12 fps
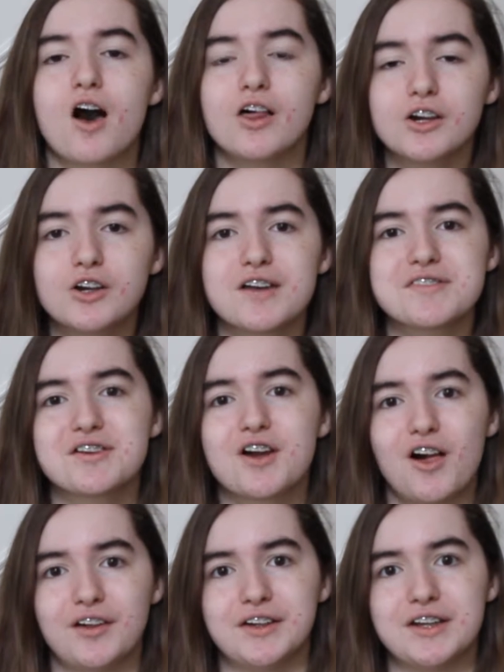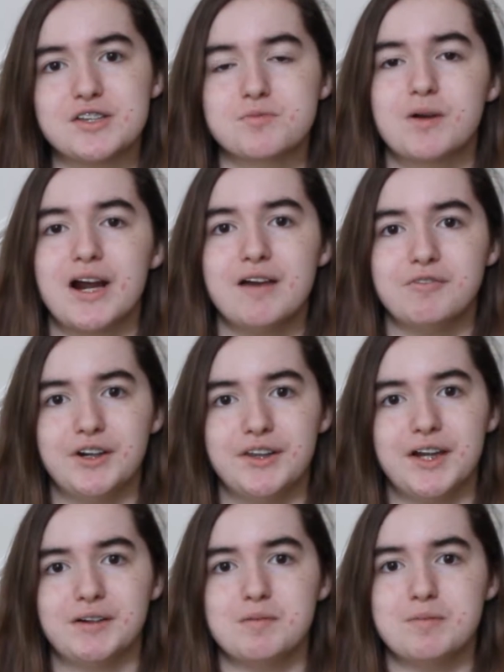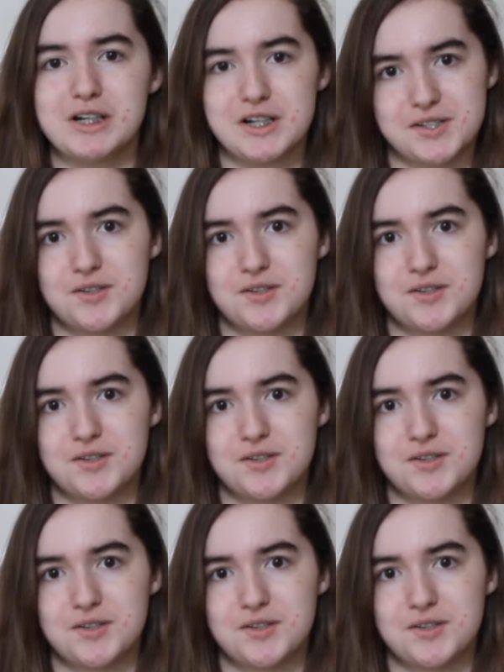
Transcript: all across the colonies wherever there were British